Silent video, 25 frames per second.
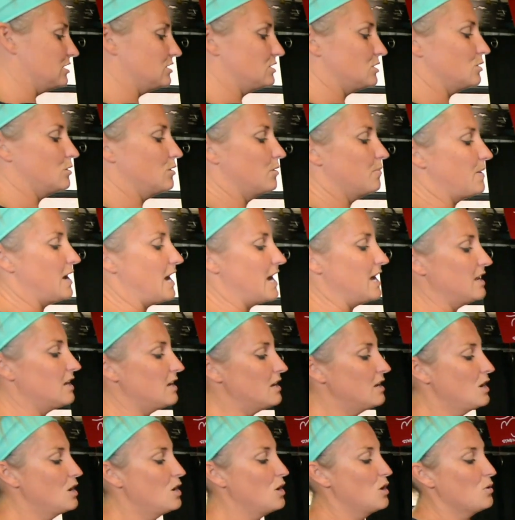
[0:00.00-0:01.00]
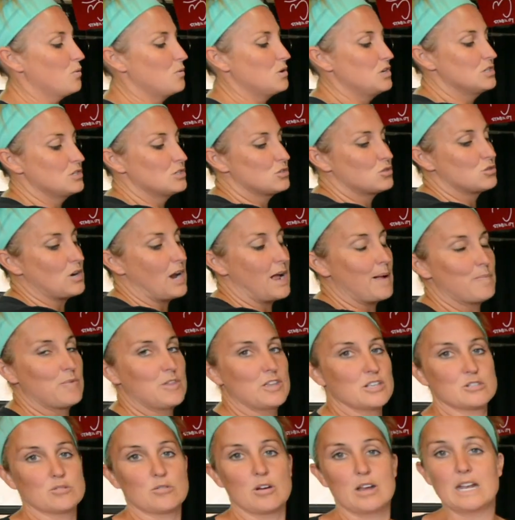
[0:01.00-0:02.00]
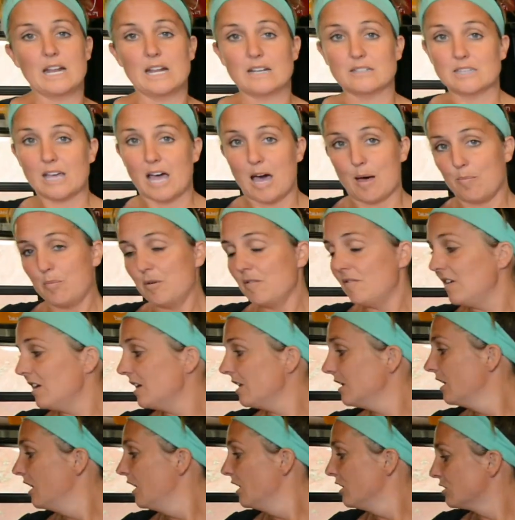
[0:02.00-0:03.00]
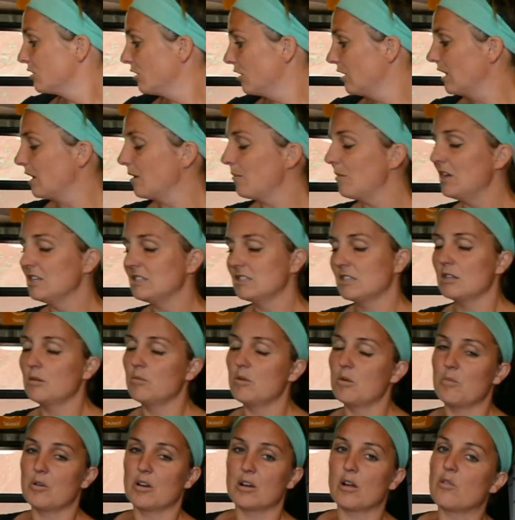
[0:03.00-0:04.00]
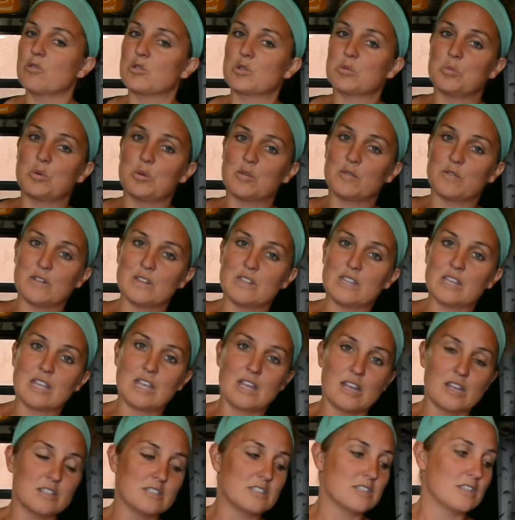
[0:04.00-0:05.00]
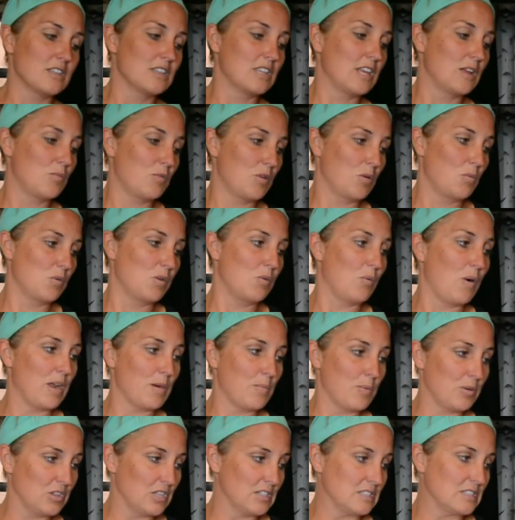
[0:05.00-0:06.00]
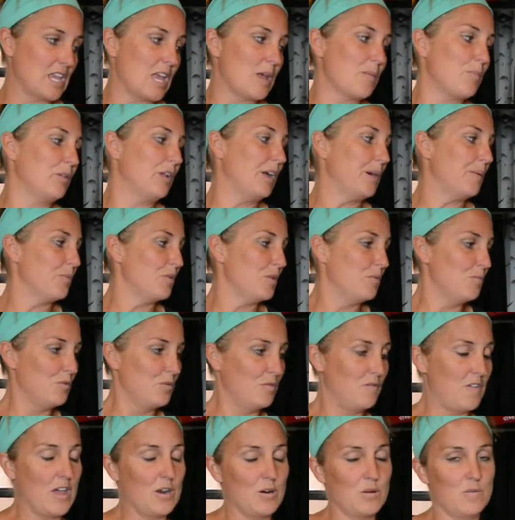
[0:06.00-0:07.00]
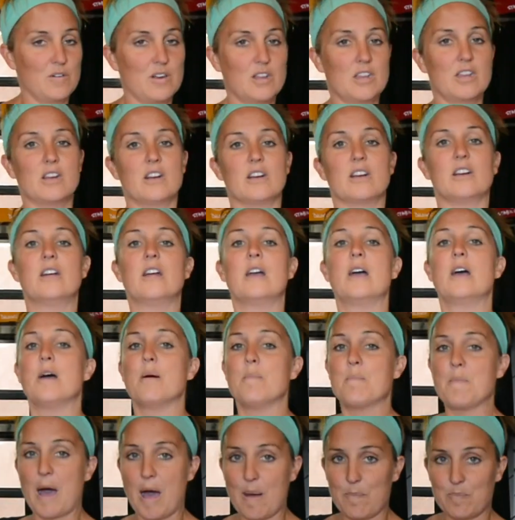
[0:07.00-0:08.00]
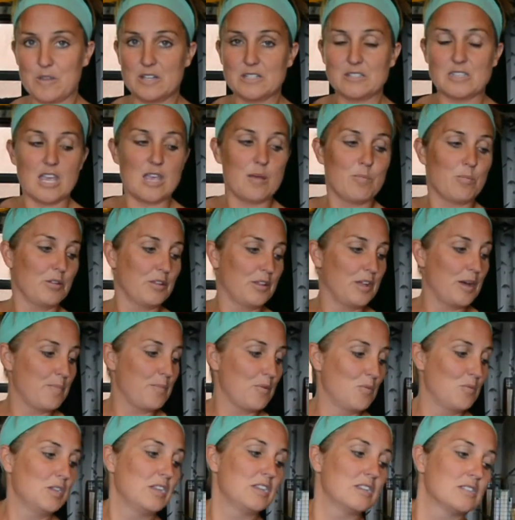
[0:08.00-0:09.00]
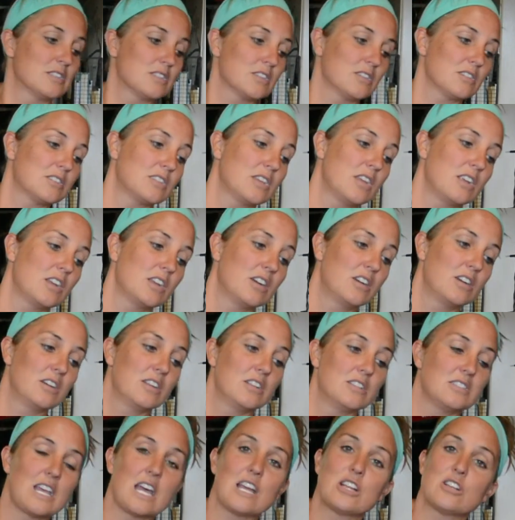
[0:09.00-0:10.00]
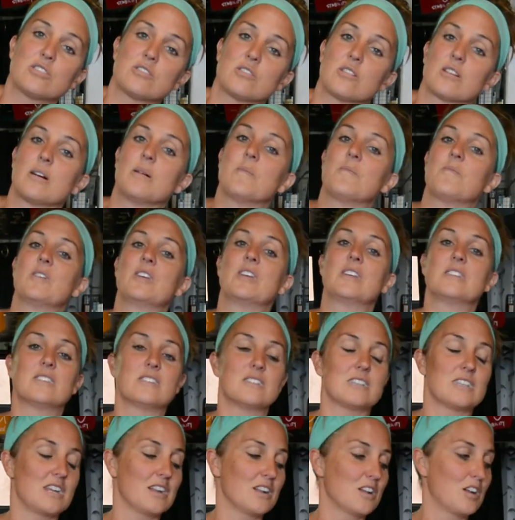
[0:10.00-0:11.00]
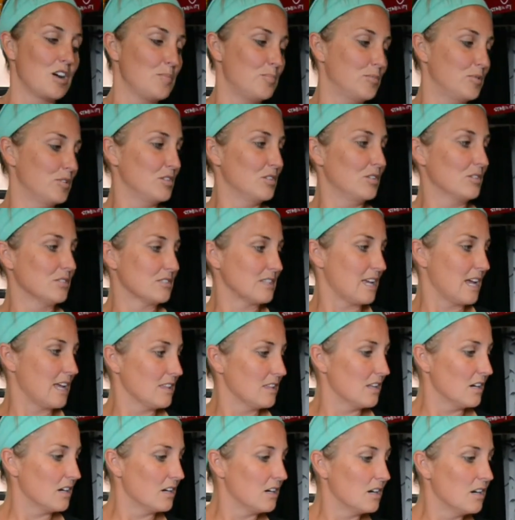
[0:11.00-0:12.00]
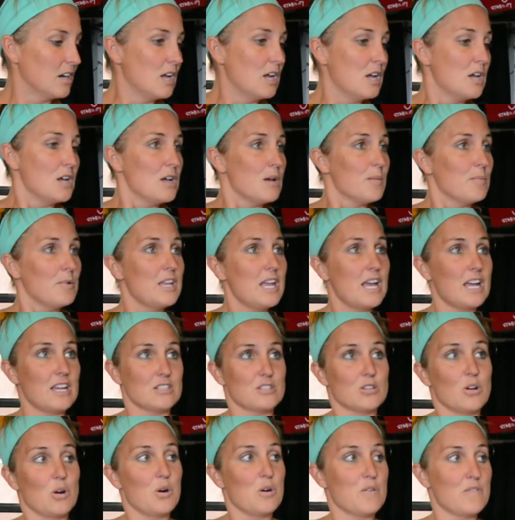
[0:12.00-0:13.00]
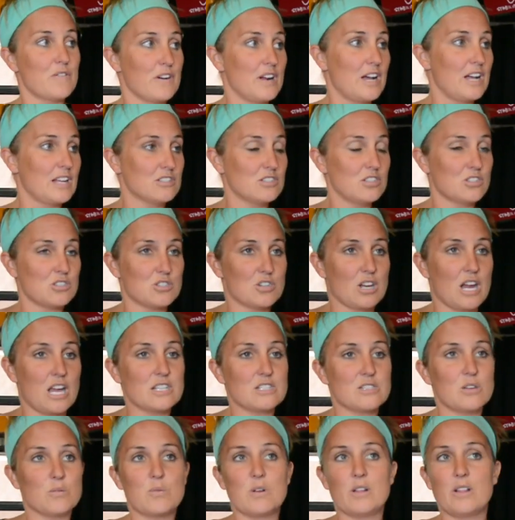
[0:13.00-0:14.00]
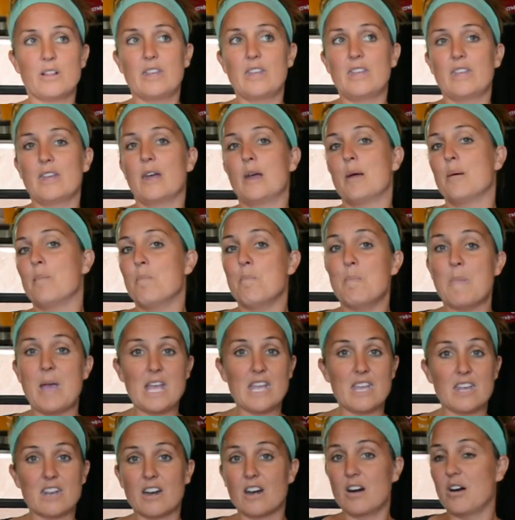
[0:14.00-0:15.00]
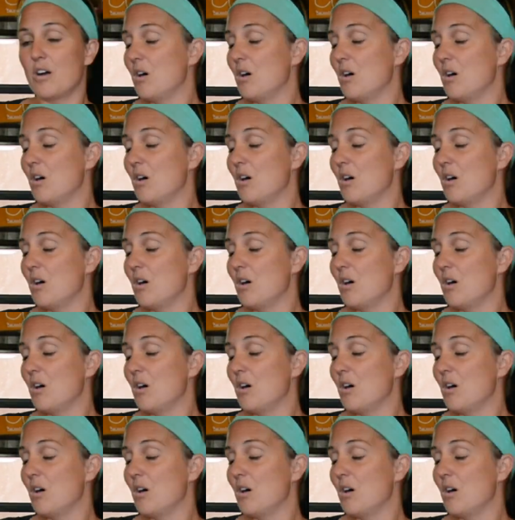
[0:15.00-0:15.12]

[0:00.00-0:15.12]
into a bed, we just drop this right on top of it. So then it makes it a little bit more comfortable for the kids. And then when we want to put the table up, we move that over here, pop the table up, and we can still sit here and it's extra comfy because it's got a couple of those on there. But yeah, so overall, just tried to really make it our